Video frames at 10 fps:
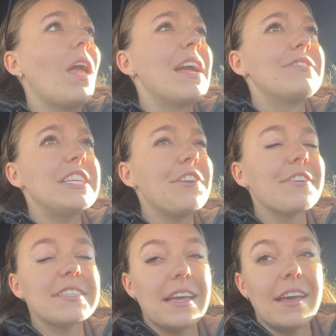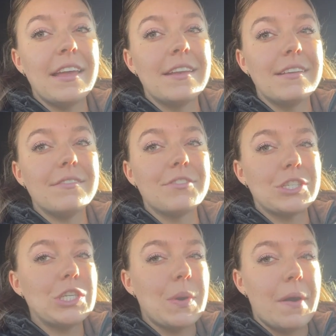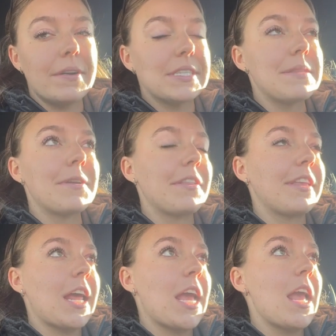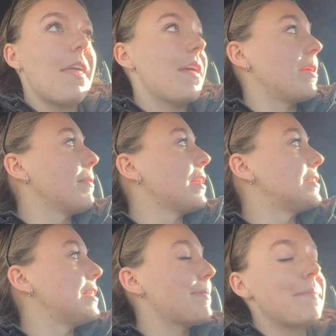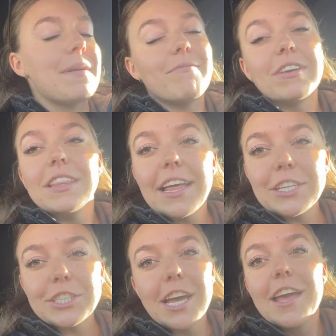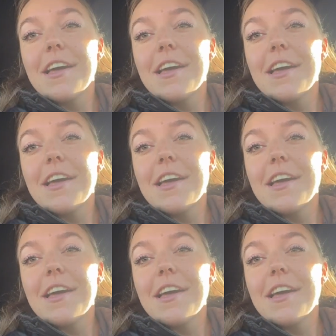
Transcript: have senior design for 2 hours in the middle of the day, and then I'm going to see my mom for lunch.